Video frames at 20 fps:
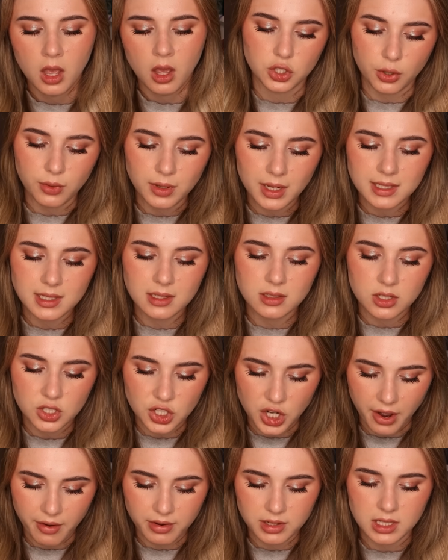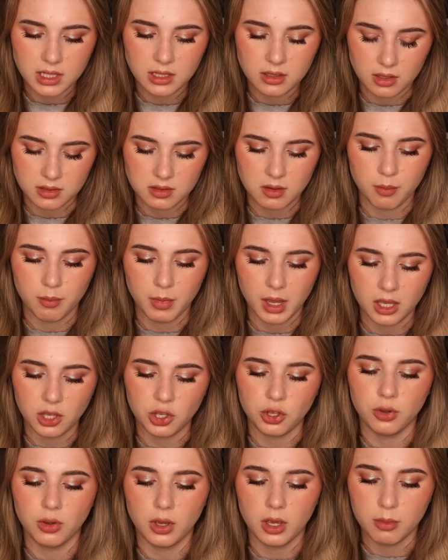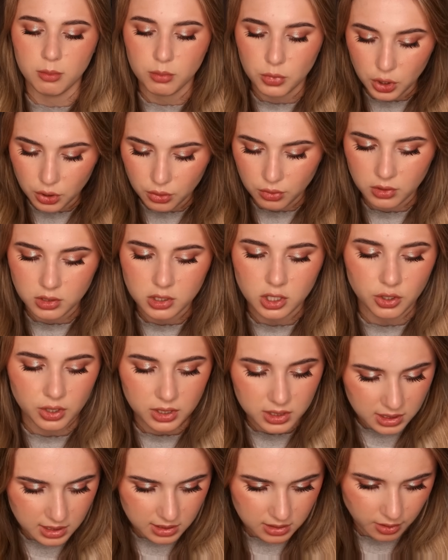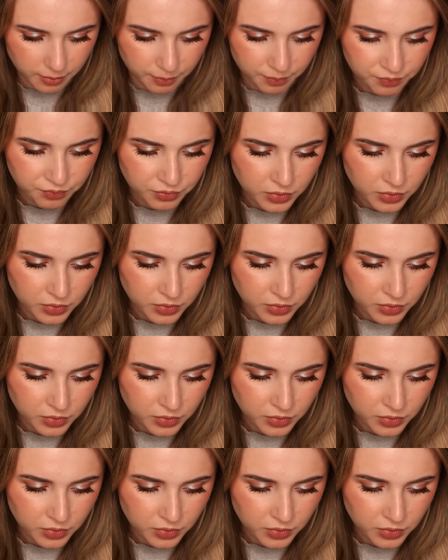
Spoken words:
Donating to charity doesn't make you immune to criticism.